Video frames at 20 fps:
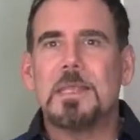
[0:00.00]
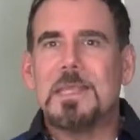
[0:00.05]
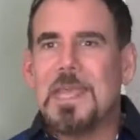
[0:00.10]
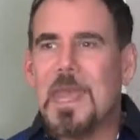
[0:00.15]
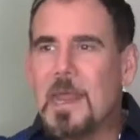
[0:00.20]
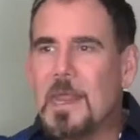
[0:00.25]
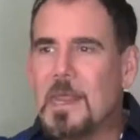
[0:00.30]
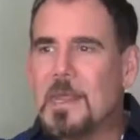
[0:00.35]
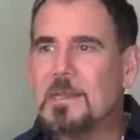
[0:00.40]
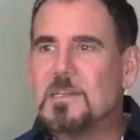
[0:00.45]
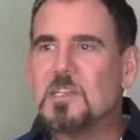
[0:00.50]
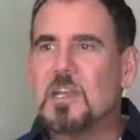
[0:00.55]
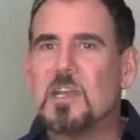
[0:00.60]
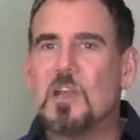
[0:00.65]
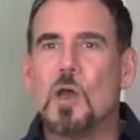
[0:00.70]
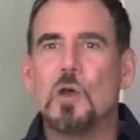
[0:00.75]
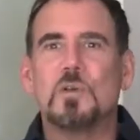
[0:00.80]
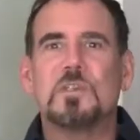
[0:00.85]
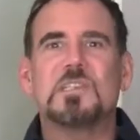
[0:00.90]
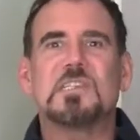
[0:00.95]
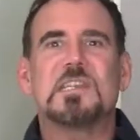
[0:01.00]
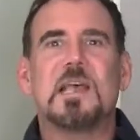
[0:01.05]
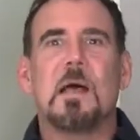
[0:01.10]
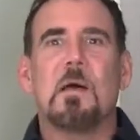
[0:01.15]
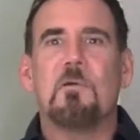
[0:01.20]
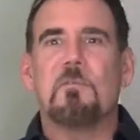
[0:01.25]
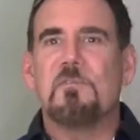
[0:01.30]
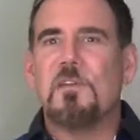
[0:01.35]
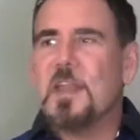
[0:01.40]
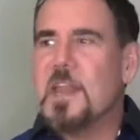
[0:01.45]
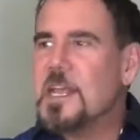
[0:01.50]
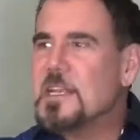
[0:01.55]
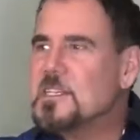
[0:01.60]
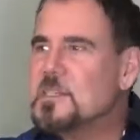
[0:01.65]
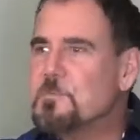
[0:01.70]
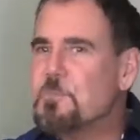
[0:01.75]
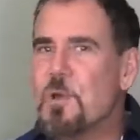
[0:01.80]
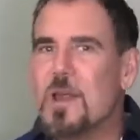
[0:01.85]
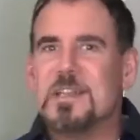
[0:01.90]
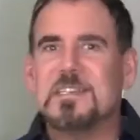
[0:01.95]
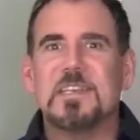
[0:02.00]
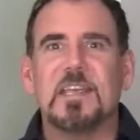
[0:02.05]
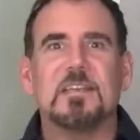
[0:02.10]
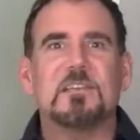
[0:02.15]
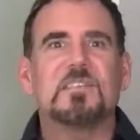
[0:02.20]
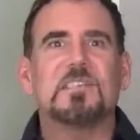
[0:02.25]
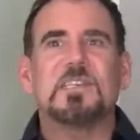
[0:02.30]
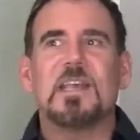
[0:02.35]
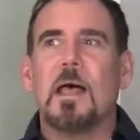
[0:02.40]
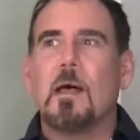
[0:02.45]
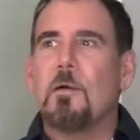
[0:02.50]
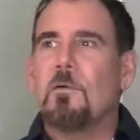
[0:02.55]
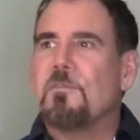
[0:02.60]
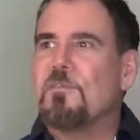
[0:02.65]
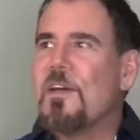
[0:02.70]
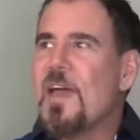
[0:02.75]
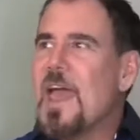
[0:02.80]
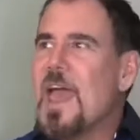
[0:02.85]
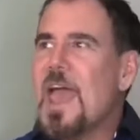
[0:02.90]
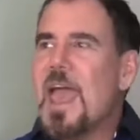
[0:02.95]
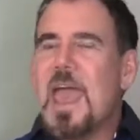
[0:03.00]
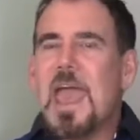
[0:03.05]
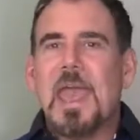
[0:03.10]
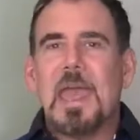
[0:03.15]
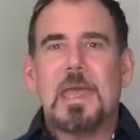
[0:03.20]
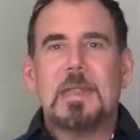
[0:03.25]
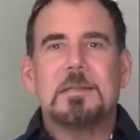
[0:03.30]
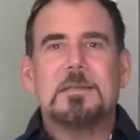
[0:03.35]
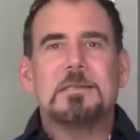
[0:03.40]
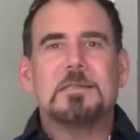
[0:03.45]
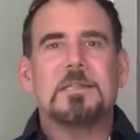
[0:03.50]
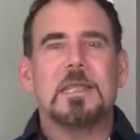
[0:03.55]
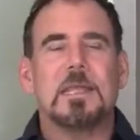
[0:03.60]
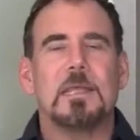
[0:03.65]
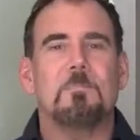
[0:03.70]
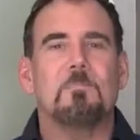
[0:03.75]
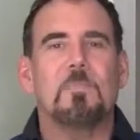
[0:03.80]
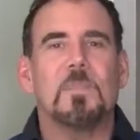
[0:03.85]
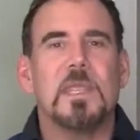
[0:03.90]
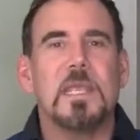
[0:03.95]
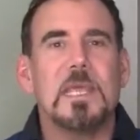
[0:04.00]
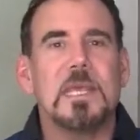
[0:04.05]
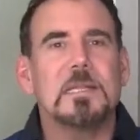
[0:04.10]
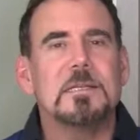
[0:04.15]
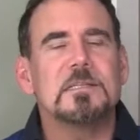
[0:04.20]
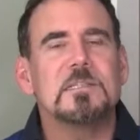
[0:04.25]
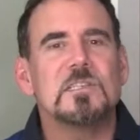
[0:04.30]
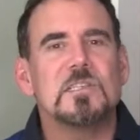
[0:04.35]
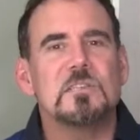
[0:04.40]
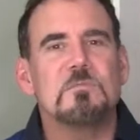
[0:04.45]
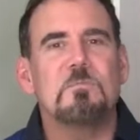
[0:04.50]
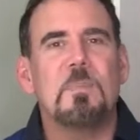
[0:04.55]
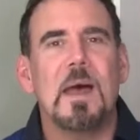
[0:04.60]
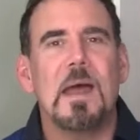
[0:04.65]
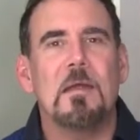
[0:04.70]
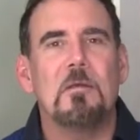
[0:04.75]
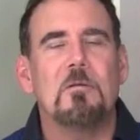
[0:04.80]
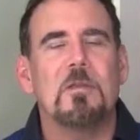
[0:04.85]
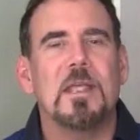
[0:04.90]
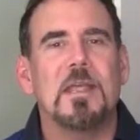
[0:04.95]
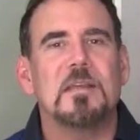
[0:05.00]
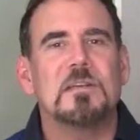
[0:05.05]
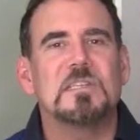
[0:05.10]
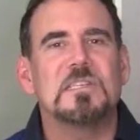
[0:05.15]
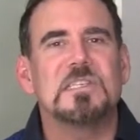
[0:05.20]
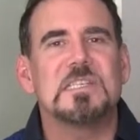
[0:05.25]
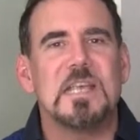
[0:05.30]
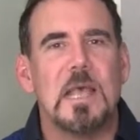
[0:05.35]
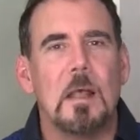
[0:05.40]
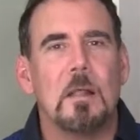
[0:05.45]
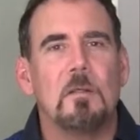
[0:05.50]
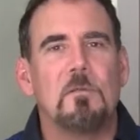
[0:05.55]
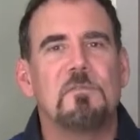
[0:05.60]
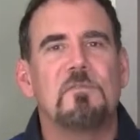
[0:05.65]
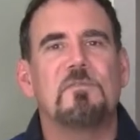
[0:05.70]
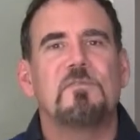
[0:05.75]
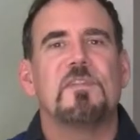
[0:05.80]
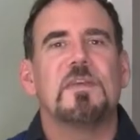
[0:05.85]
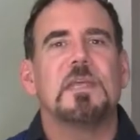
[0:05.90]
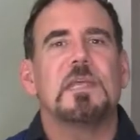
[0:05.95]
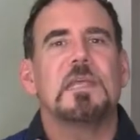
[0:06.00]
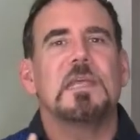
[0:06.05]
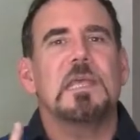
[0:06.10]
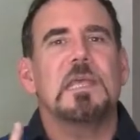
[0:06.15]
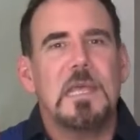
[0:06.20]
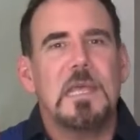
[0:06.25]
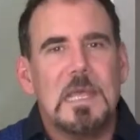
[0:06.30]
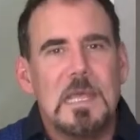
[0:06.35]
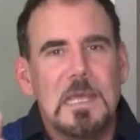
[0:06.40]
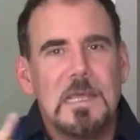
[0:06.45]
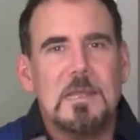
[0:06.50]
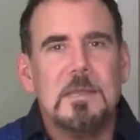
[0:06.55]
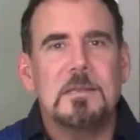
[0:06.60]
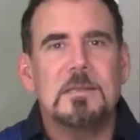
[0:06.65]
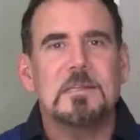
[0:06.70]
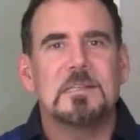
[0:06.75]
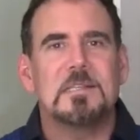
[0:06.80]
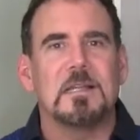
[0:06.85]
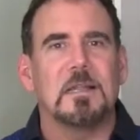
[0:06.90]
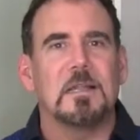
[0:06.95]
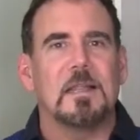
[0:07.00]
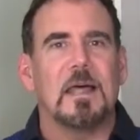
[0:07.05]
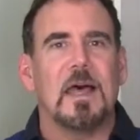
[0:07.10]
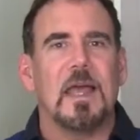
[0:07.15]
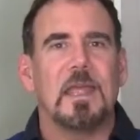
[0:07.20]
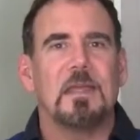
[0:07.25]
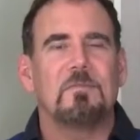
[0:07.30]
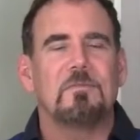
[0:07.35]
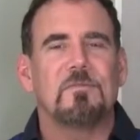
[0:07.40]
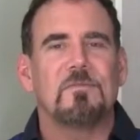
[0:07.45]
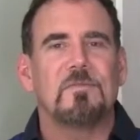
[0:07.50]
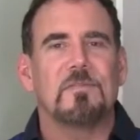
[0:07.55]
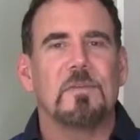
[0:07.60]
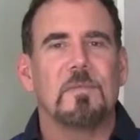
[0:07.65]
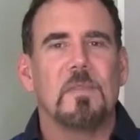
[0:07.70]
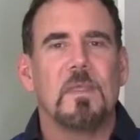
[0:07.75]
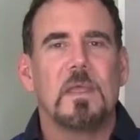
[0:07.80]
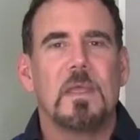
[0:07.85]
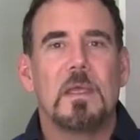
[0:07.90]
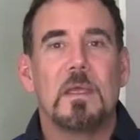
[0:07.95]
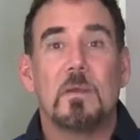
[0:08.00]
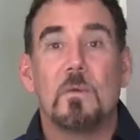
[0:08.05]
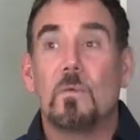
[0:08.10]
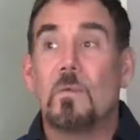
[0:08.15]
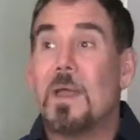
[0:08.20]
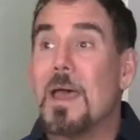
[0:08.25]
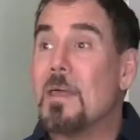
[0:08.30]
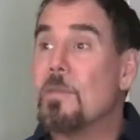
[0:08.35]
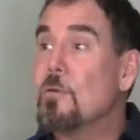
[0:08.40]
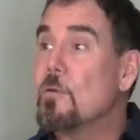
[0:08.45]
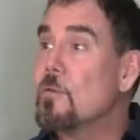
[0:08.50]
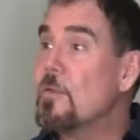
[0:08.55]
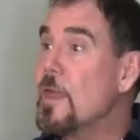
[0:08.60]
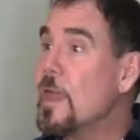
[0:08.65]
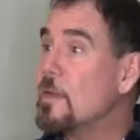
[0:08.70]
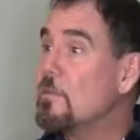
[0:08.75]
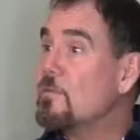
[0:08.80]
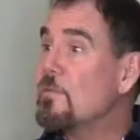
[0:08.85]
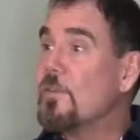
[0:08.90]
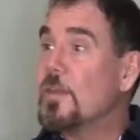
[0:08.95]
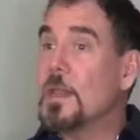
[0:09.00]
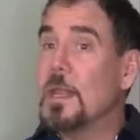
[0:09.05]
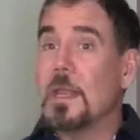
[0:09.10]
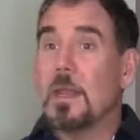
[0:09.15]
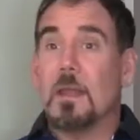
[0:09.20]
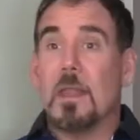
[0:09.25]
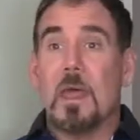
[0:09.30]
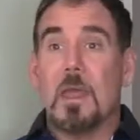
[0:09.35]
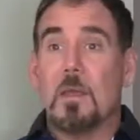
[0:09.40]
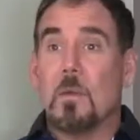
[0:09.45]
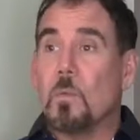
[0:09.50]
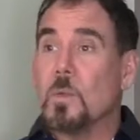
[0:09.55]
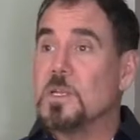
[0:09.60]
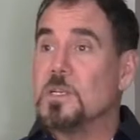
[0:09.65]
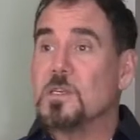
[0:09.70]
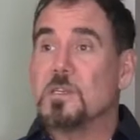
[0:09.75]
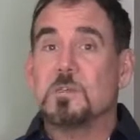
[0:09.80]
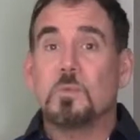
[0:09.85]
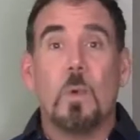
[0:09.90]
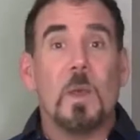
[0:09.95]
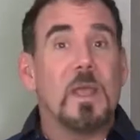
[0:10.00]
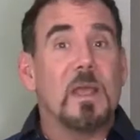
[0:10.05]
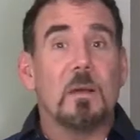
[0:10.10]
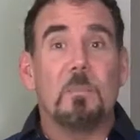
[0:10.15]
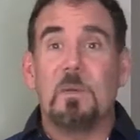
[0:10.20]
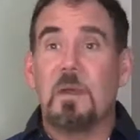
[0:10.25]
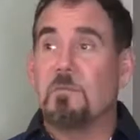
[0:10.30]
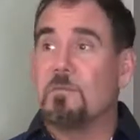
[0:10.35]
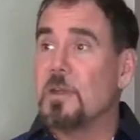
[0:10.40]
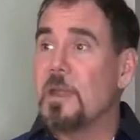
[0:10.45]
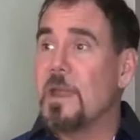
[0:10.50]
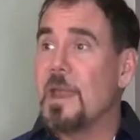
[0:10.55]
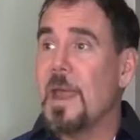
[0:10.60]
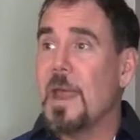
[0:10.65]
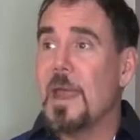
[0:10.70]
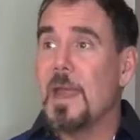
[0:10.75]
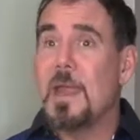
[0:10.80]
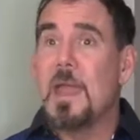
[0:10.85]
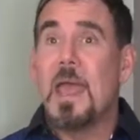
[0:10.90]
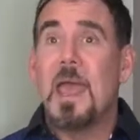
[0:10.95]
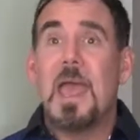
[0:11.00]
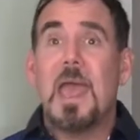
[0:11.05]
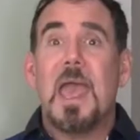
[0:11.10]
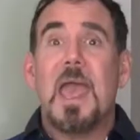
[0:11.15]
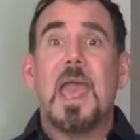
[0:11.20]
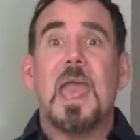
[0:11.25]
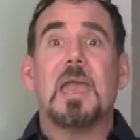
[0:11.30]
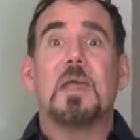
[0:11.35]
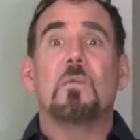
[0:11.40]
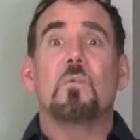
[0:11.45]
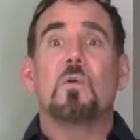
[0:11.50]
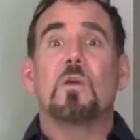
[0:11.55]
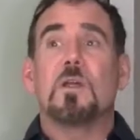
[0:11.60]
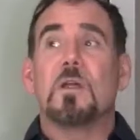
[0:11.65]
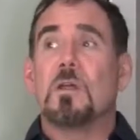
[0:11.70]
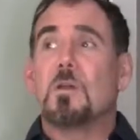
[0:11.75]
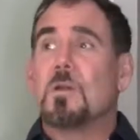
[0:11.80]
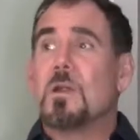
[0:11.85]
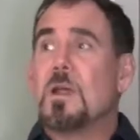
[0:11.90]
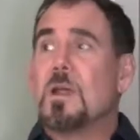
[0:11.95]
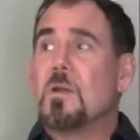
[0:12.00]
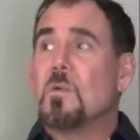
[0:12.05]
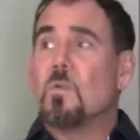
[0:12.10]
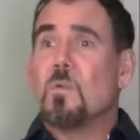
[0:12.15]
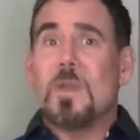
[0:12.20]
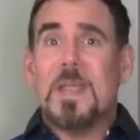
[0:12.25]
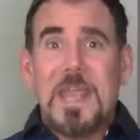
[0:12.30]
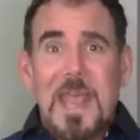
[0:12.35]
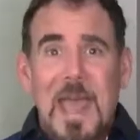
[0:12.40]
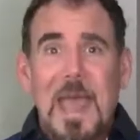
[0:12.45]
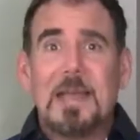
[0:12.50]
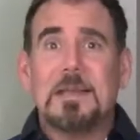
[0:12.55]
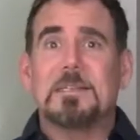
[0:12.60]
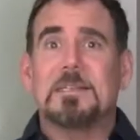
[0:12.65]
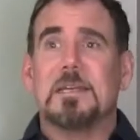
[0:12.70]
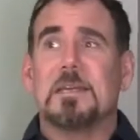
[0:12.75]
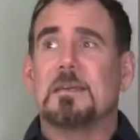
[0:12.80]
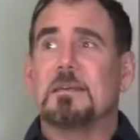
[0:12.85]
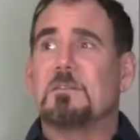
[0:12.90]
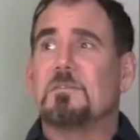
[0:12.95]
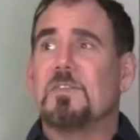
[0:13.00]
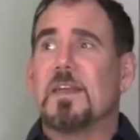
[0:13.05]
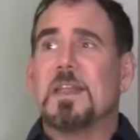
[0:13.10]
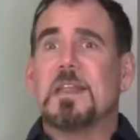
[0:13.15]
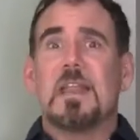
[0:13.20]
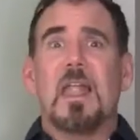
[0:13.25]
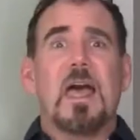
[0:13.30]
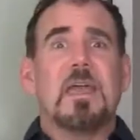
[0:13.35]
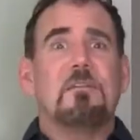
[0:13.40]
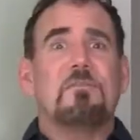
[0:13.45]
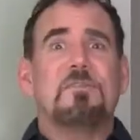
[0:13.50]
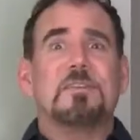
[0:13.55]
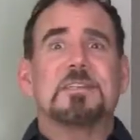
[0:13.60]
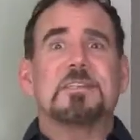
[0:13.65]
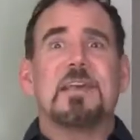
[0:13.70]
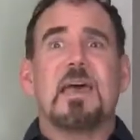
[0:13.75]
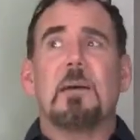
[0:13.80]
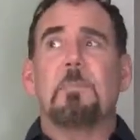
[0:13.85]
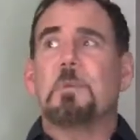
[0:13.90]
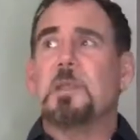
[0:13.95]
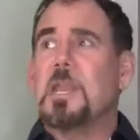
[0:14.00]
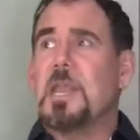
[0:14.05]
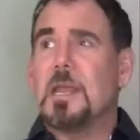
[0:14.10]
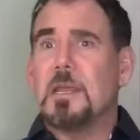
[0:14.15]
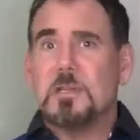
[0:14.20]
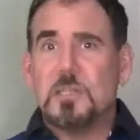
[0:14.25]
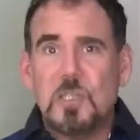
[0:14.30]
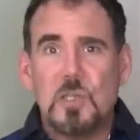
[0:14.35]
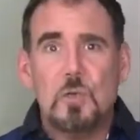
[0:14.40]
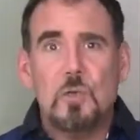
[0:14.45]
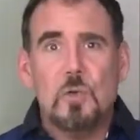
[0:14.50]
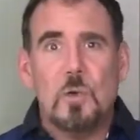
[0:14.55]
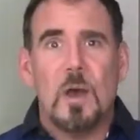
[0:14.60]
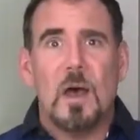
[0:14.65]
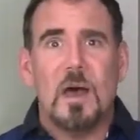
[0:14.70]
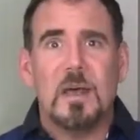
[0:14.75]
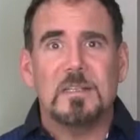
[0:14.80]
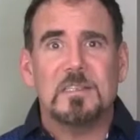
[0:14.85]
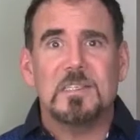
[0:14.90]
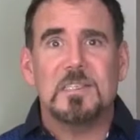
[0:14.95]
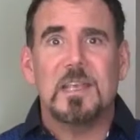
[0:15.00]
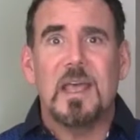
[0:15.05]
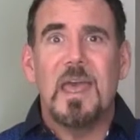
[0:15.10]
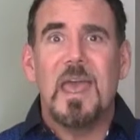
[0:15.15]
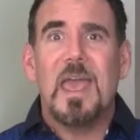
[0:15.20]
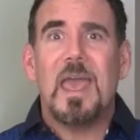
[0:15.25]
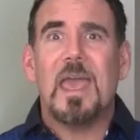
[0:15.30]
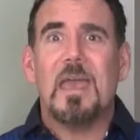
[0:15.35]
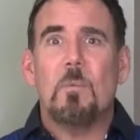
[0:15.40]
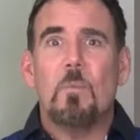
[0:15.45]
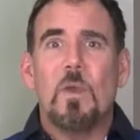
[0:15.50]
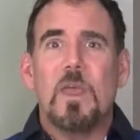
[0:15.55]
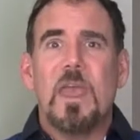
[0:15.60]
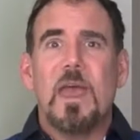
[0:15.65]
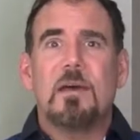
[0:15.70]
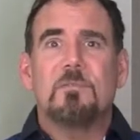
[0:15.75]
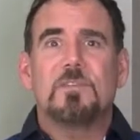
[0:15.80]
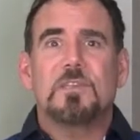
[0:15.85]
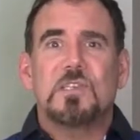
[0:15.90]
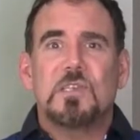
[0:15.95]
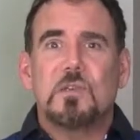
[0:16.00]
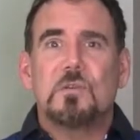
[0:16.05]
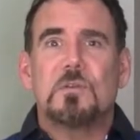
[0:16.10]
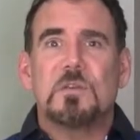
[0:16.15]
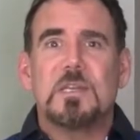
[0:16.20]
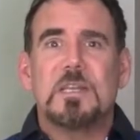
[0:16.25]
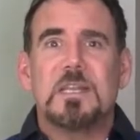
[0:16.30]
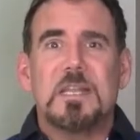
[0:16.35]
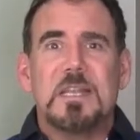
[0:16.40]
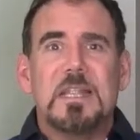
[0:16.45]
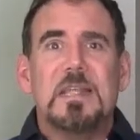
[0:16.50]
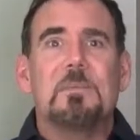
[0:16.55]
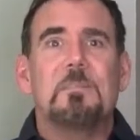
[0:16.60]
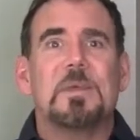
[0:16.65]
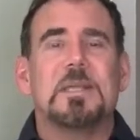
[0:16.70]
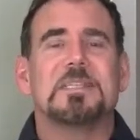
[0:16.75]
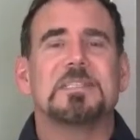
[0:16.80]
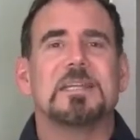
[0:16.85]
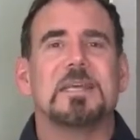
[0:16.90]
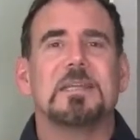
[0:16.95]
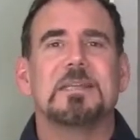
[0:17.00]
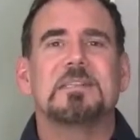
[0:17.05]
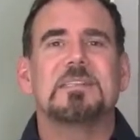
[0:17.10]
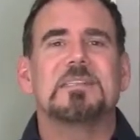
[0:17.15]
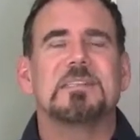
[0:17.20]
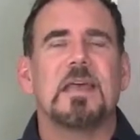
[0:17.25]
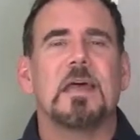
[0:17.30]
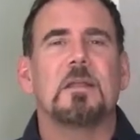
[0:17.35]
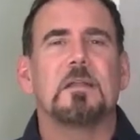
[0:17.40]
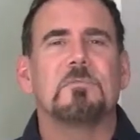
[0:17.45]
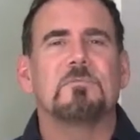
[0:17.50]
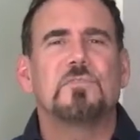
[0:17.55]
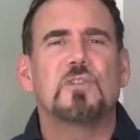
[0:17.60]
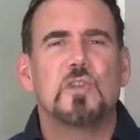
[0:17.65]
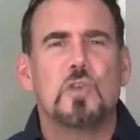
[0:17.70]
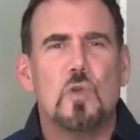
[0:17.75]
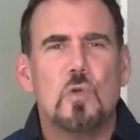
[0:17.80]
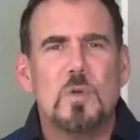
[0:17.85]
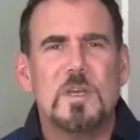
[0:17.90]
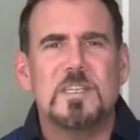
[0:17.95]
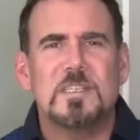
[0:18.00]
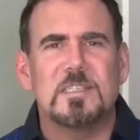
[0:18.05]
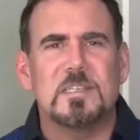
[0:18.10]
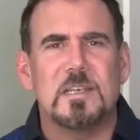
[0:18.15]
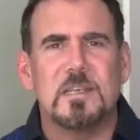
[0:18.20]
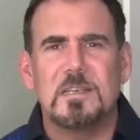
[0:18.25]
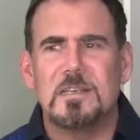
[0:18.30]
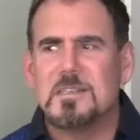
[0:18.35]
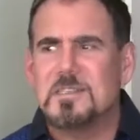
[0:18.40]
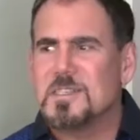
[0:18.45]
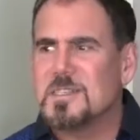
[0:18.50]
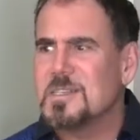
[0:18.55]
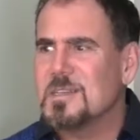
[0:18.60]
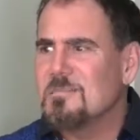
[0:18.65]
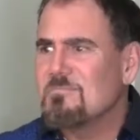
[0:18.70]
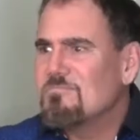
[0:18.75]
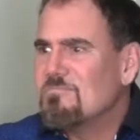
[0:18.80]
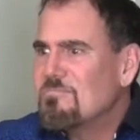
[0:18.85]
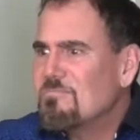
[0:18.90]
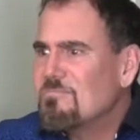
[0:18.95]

getting to know self and expressing self and inspiring self into life rather than feeling like we just wake up every day and we're reactive and life is happening to us and we have a certain limited set of choices.